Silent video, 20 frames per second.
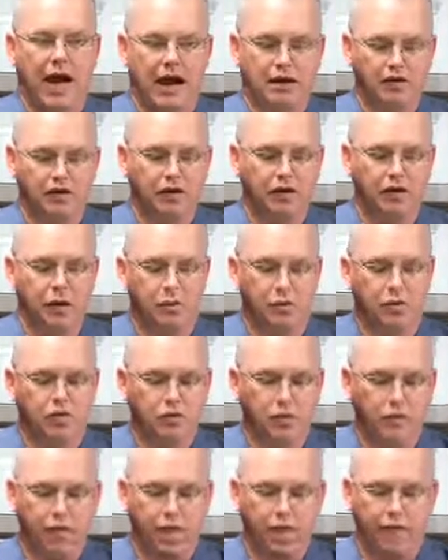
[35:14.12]
actually number
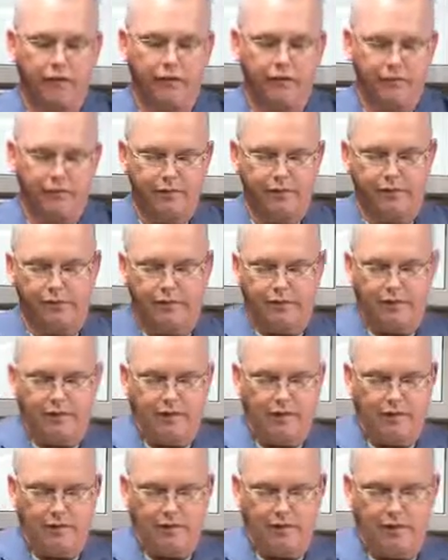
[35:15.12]
12.
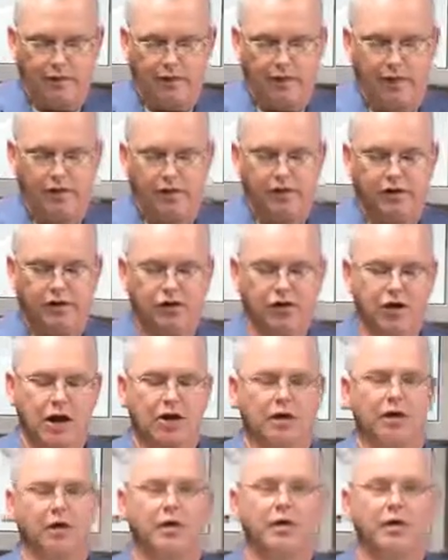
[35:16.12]
2